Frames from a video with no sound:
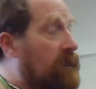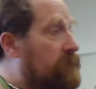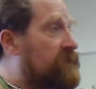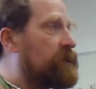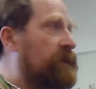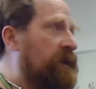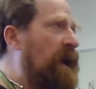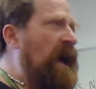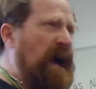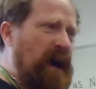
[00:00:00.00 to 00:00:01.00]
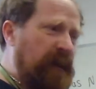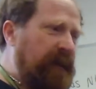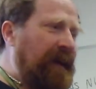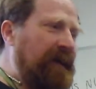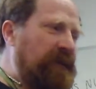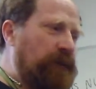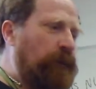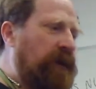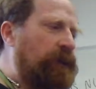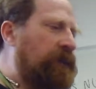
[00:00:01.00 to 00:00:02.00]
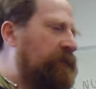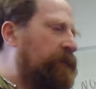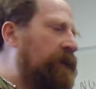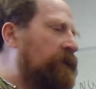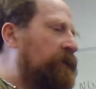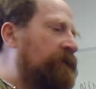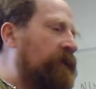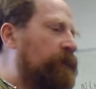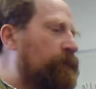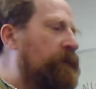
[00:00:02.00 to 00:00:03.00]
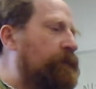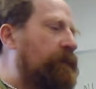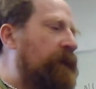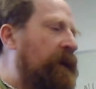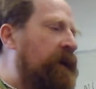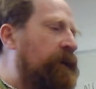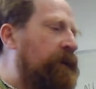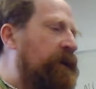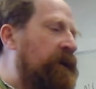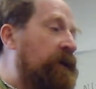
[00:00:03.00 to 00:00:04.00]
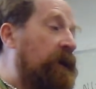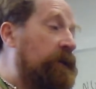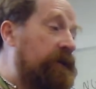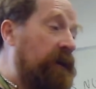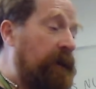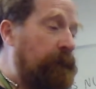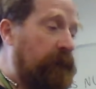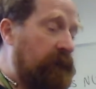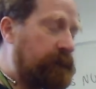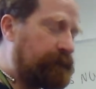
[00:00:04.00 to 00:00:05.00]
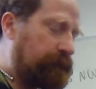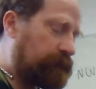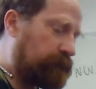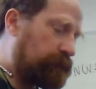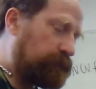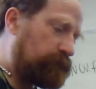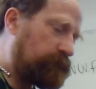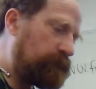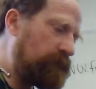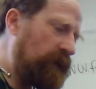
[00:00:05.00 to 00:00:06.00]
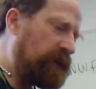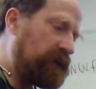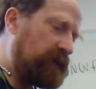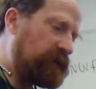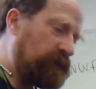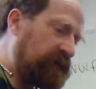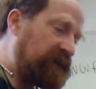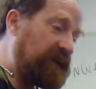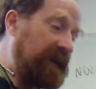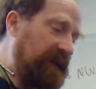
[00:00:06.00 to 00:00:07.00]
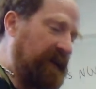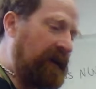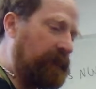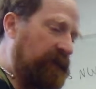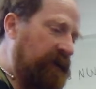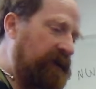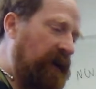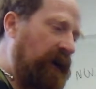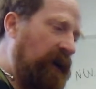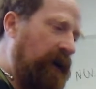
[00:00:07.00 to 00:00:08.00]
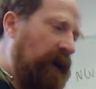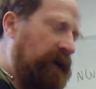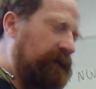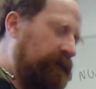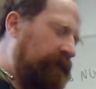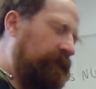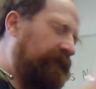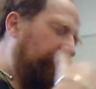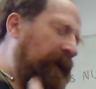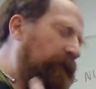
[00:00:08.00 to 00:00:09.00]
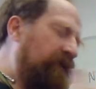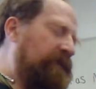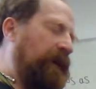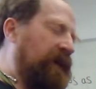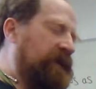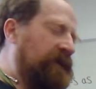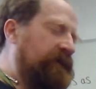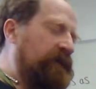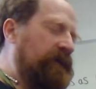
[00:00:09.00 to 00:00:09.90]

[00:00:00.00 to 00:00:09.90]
Absolutely, and that is a weird one. And if we look at Rome, you think the occult of the emperor, the sort of state element. From our perspective,